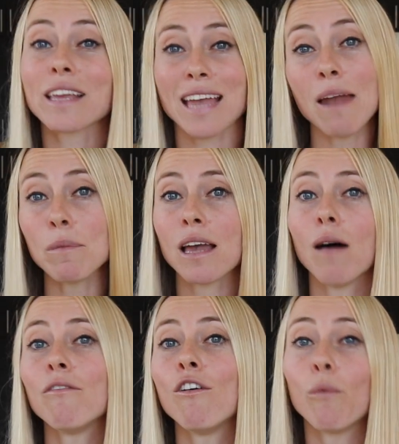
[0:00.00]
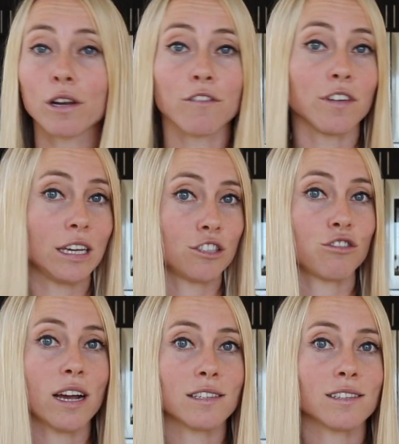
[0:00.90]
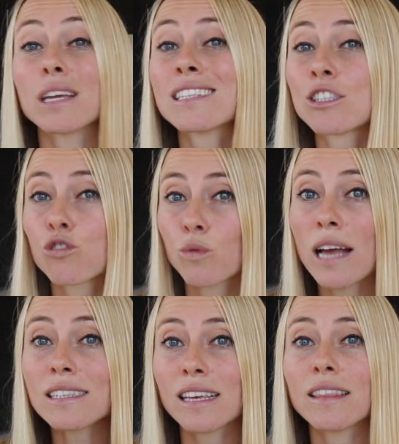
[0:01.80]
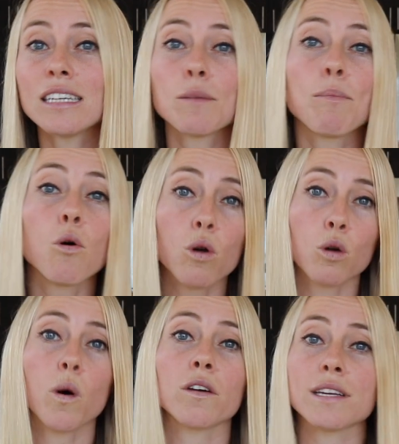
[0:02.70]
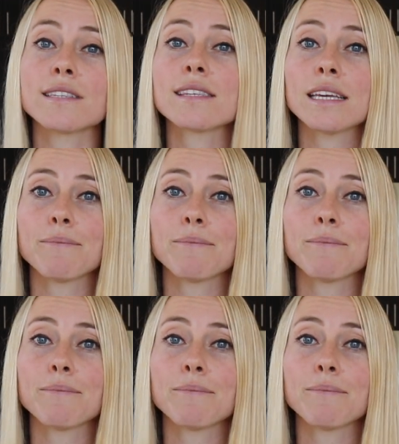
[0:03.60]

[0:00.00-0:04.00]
it can be helpful when you're feeling stressed because stress can lead to poor quality sleep